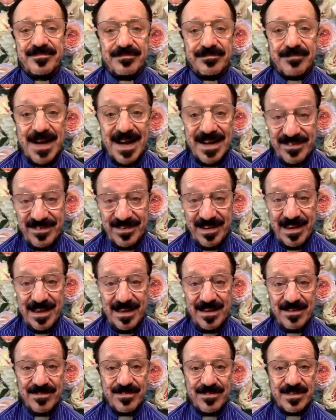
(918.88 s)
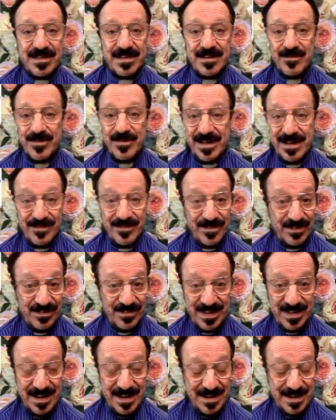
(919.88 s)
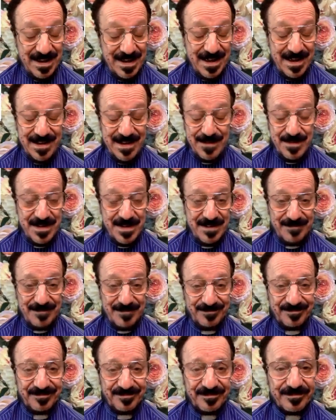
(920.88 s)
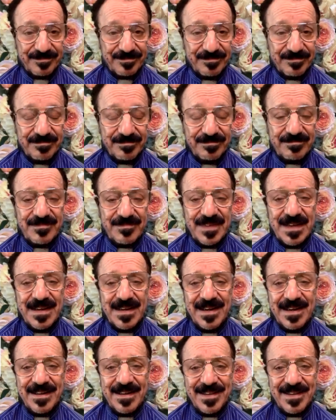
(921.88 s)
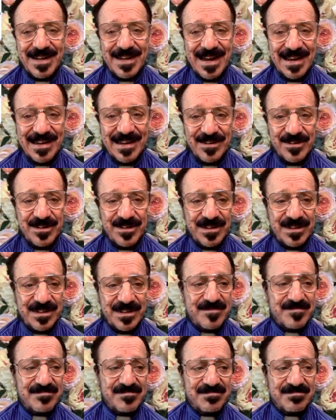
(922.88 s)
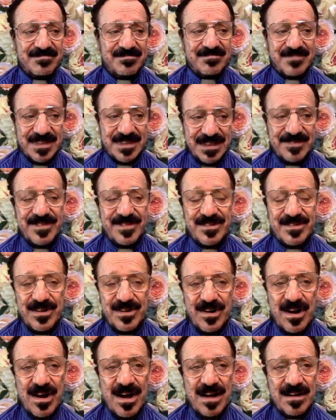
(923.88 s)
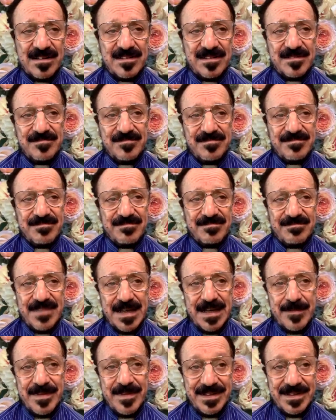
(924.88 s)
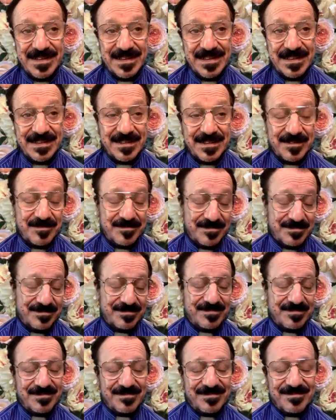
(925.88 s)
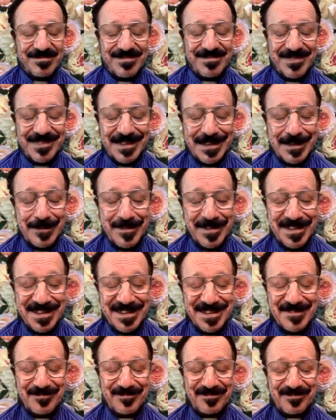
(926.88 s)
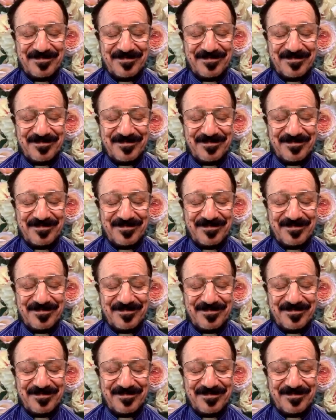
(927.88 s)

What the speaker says: myself in whatever state I am in. And that I could give the talk, maybe a little limited,